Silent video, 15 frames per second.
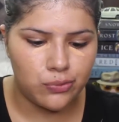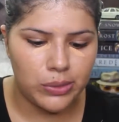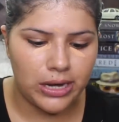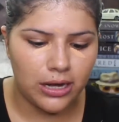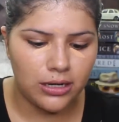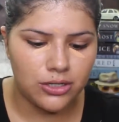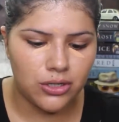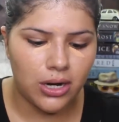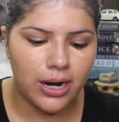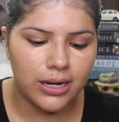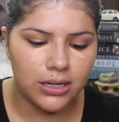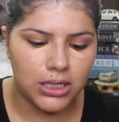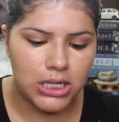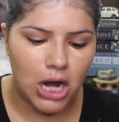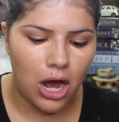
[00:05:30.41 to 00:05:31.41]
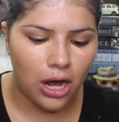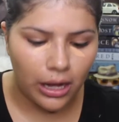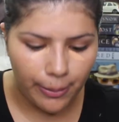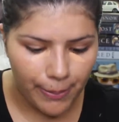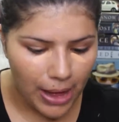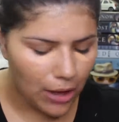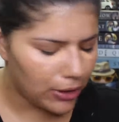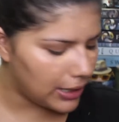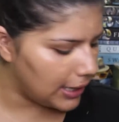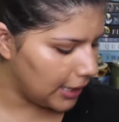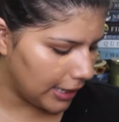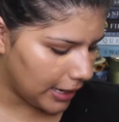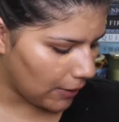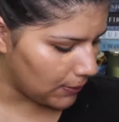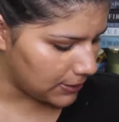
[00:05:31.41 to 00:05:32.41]
We kind of tried to talk about it,
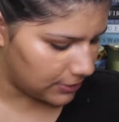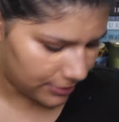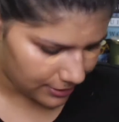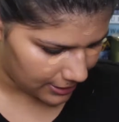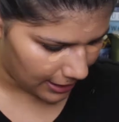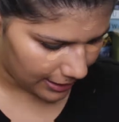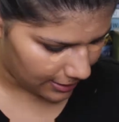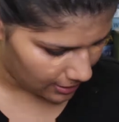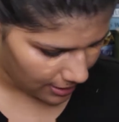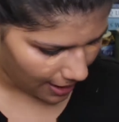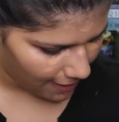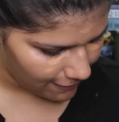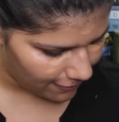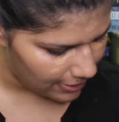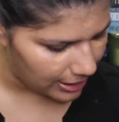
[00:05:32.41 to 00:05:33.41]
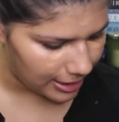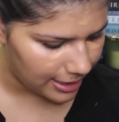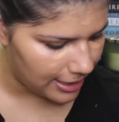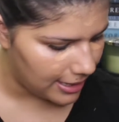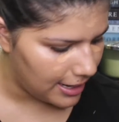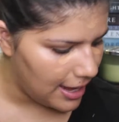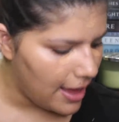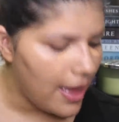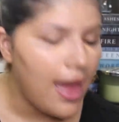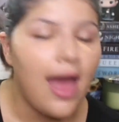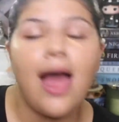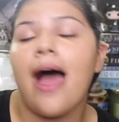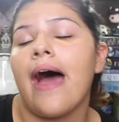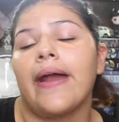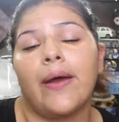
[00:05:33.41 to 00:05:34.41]
and I was just like not feeling it
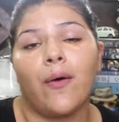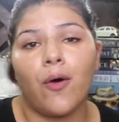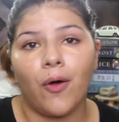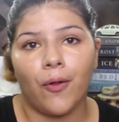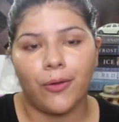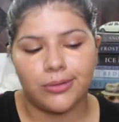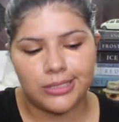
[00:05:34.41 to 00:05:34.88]
at all.